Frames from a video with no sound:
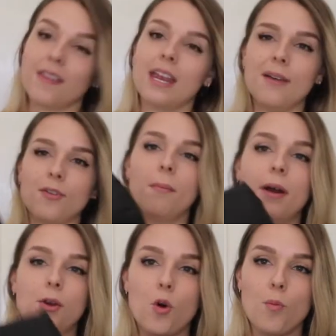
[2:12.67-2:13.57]
And then I've got
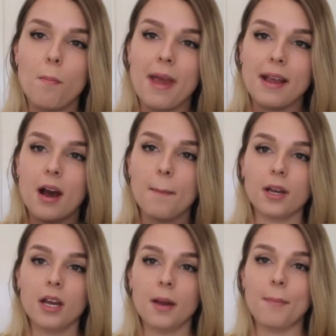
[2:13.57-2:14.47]
my normal
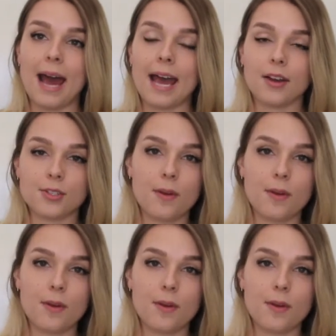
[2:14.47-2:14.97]
makeup bag.